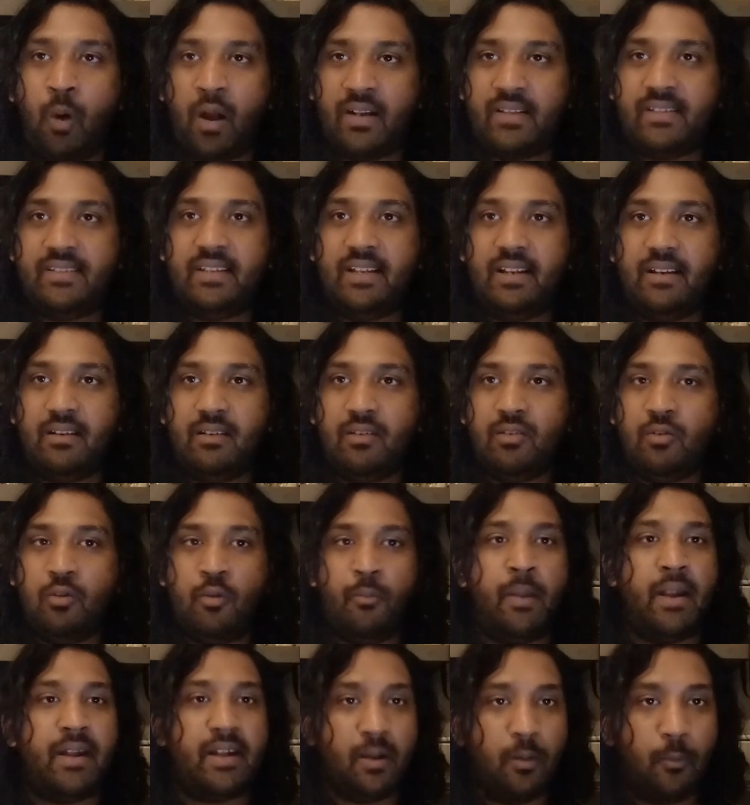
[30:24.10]
it no
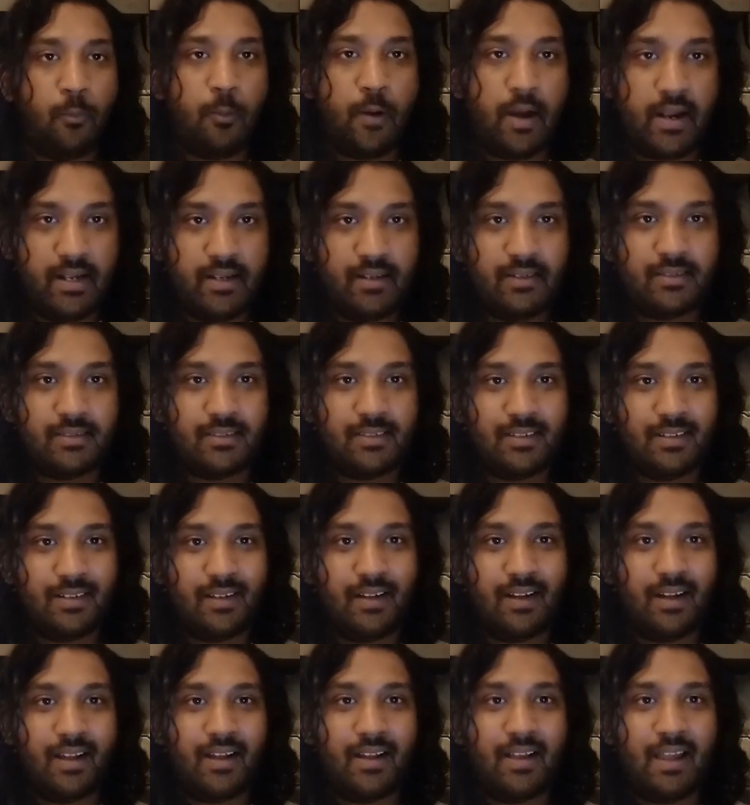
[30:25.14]
matter what.
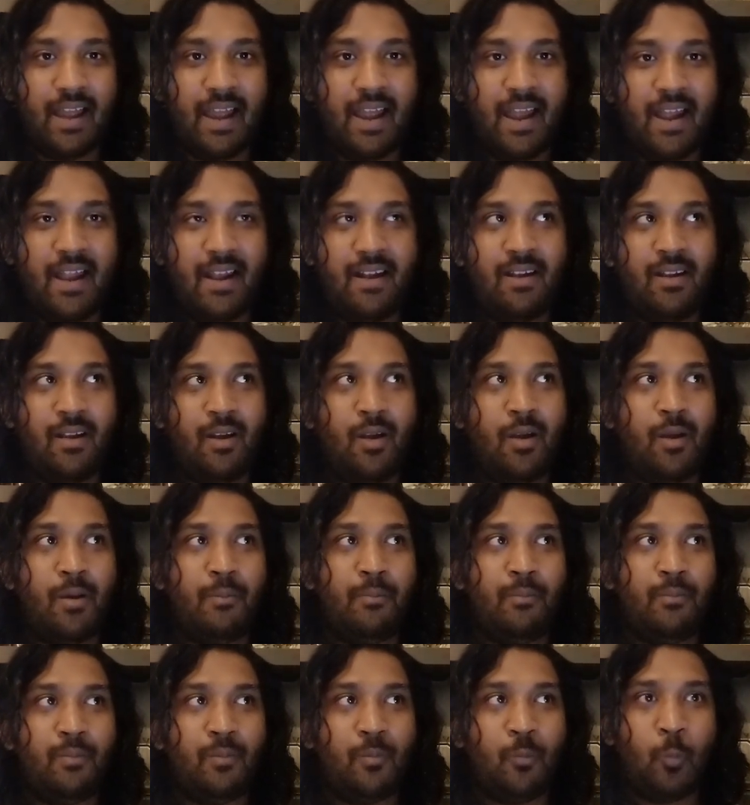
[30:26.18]
And
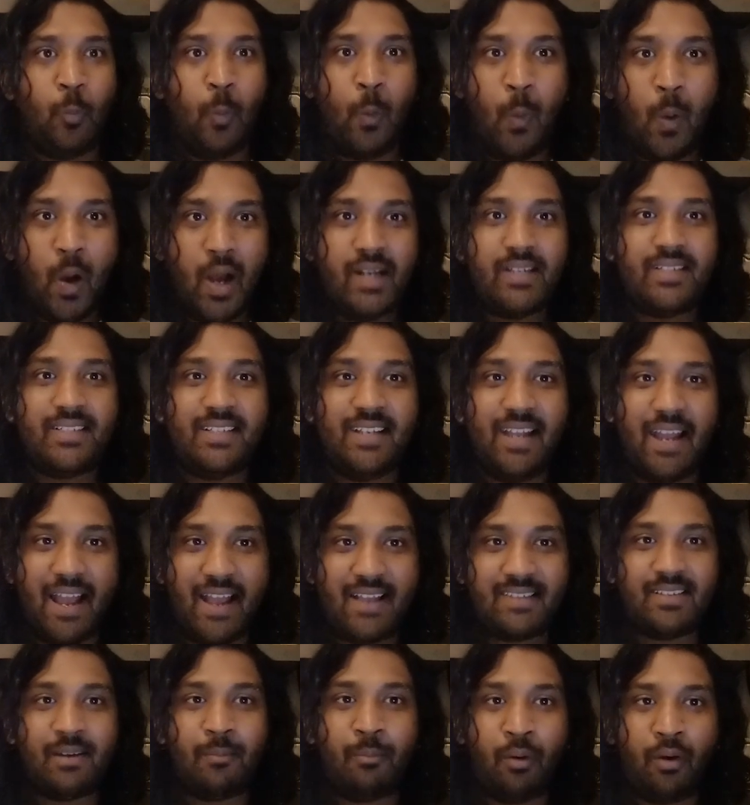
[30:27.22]
once she has
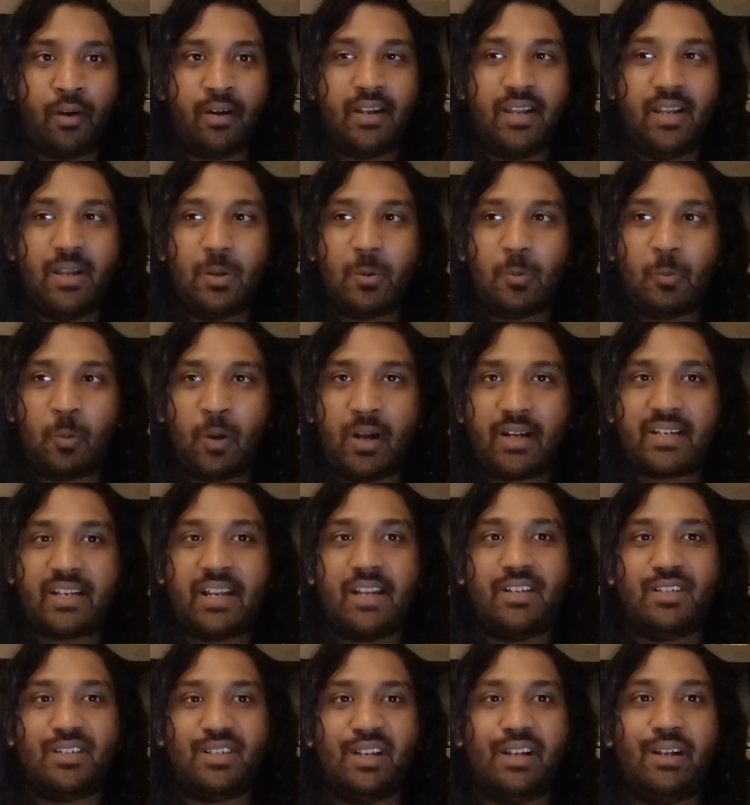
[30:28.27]
a body, what can
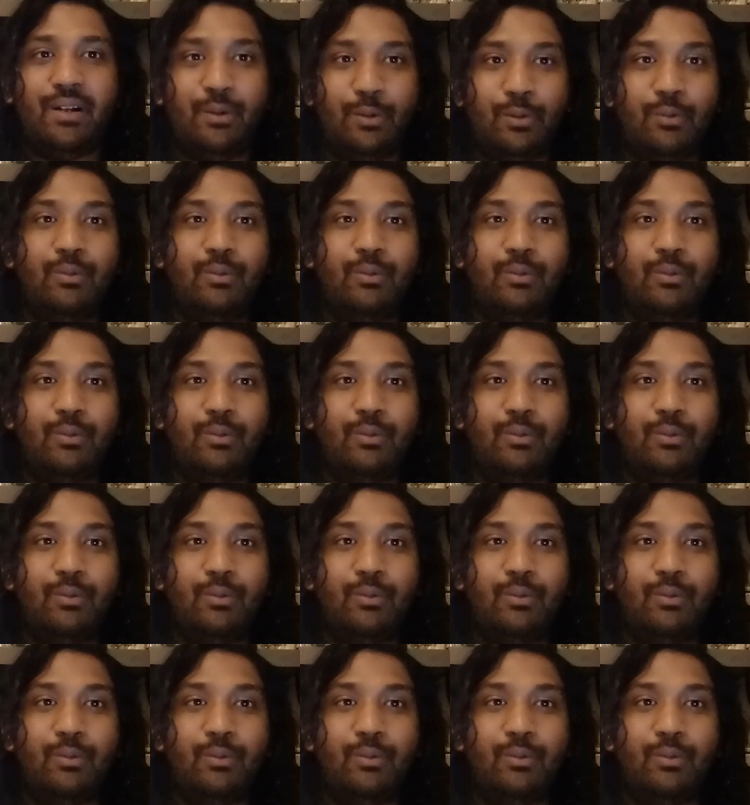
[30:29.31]
she do?